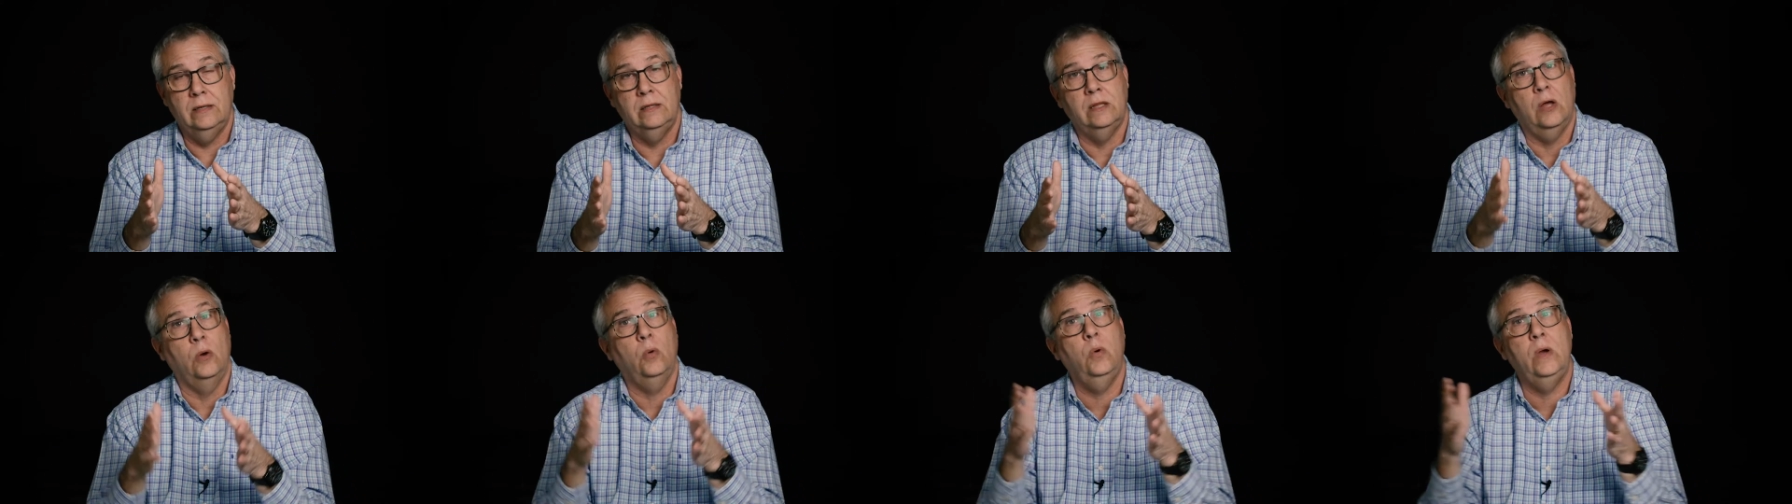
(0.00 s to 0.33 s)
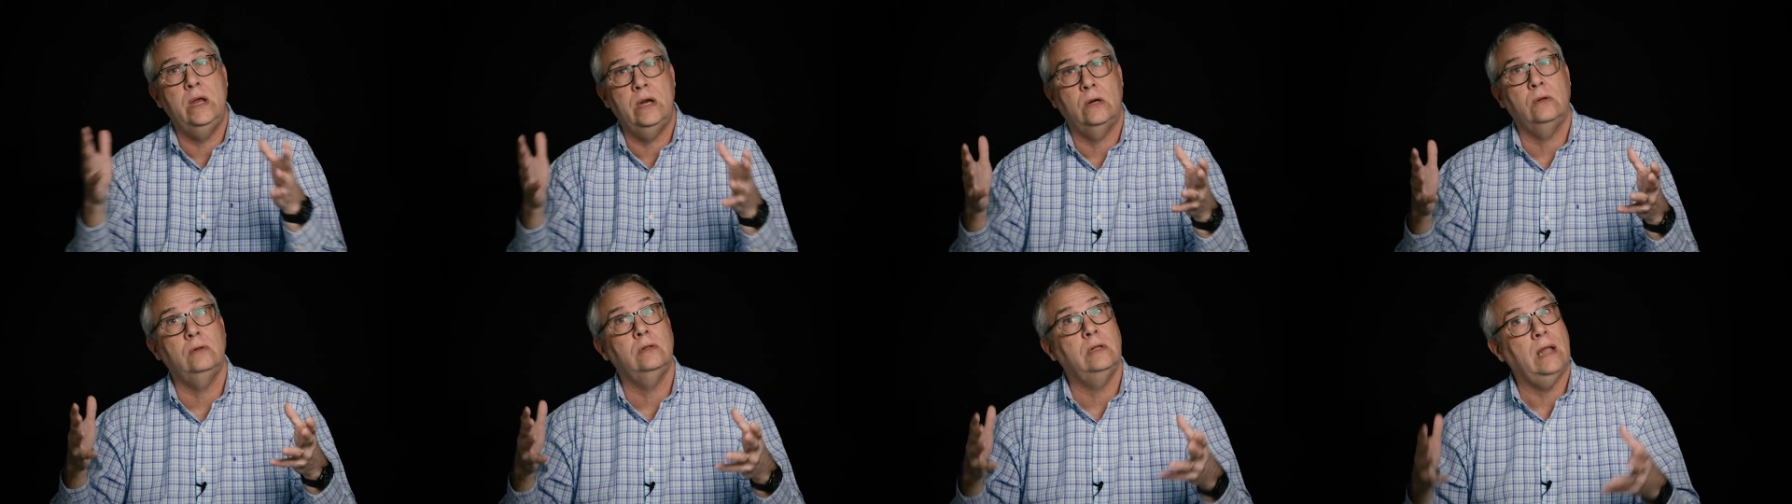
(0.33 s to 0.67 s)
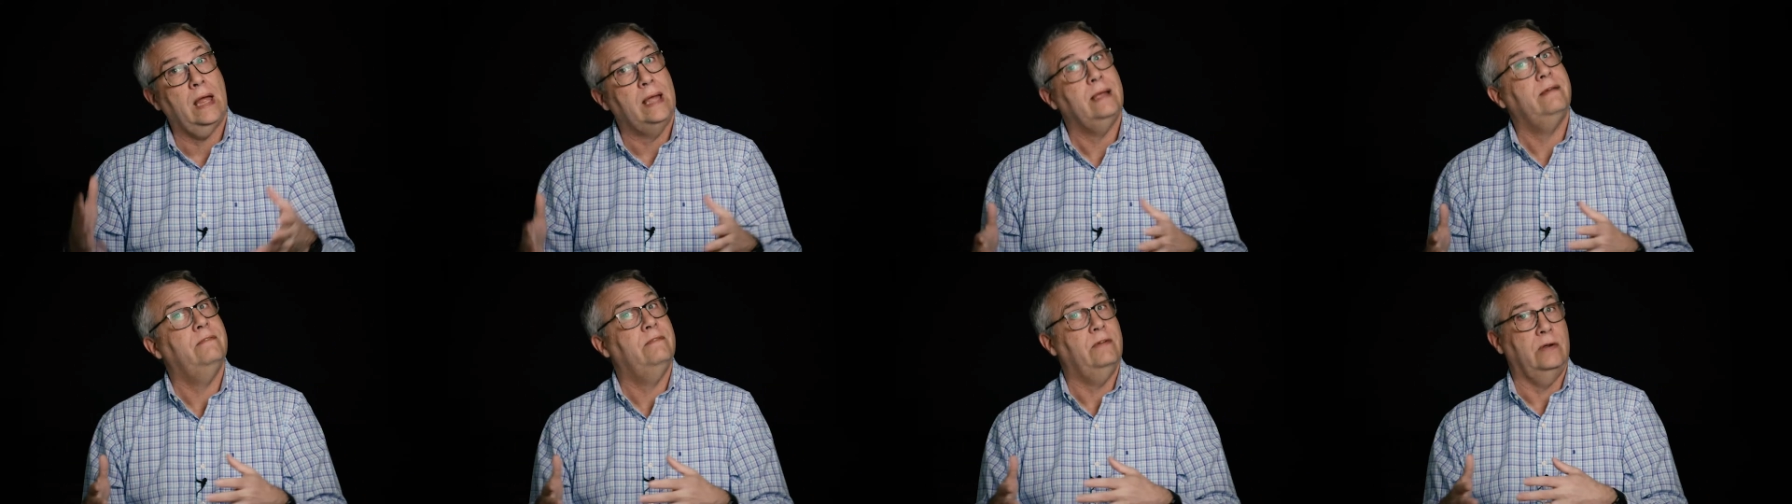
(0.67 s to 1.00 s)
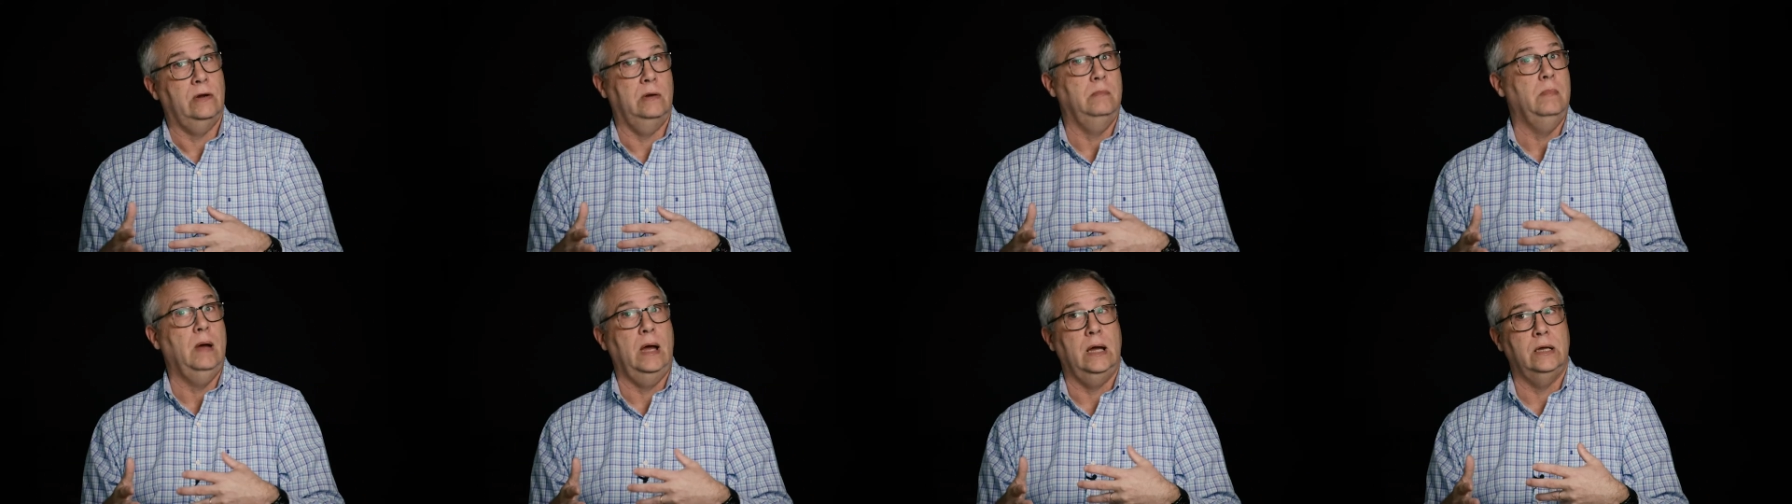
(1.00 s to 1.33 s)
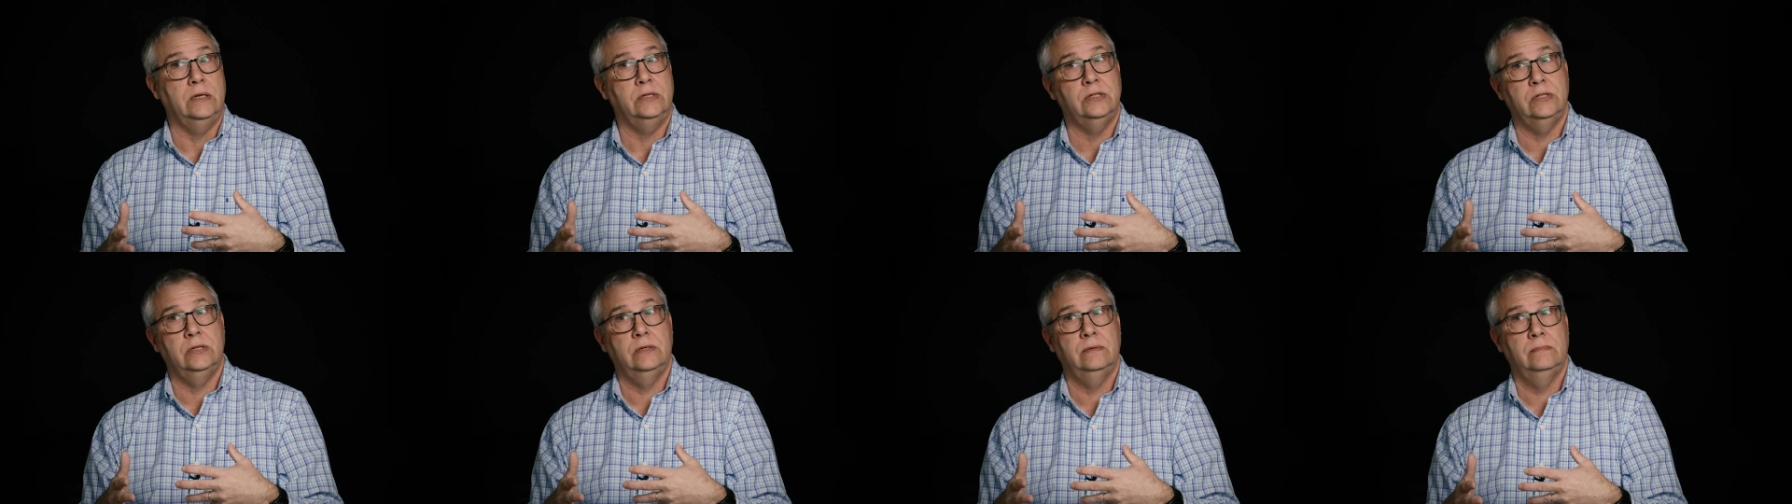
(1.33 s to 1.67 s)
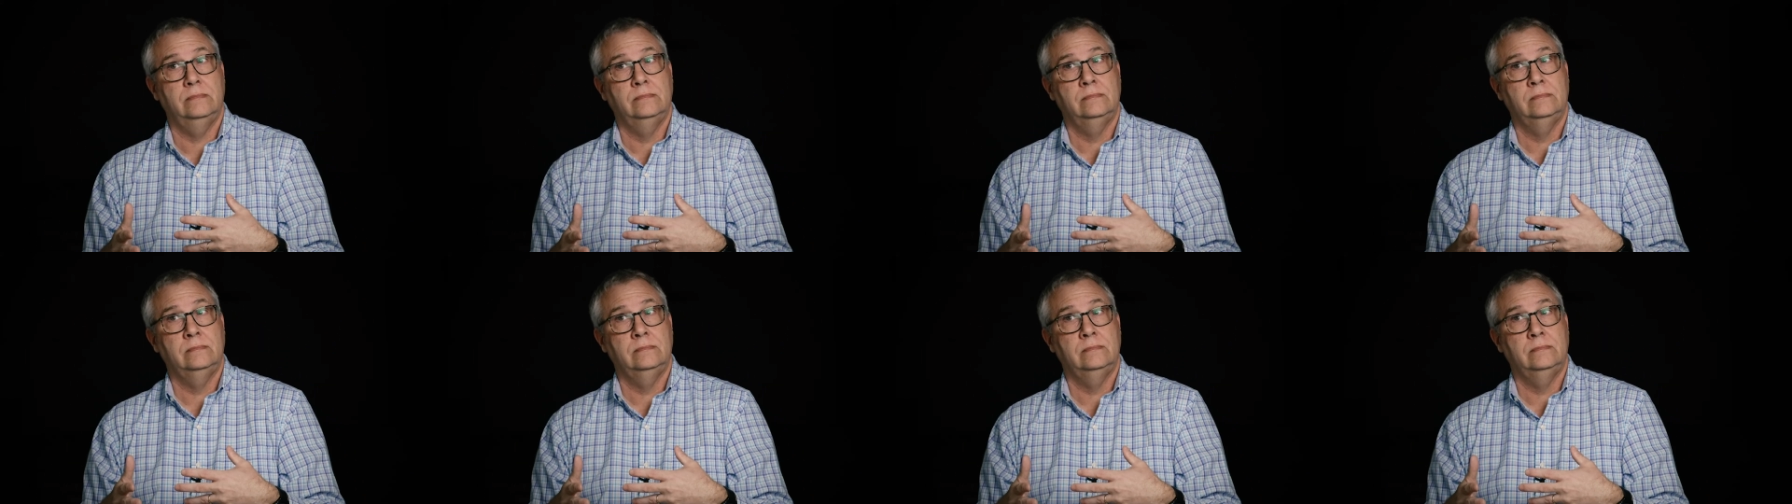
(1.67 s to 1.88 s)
that we don't like very much.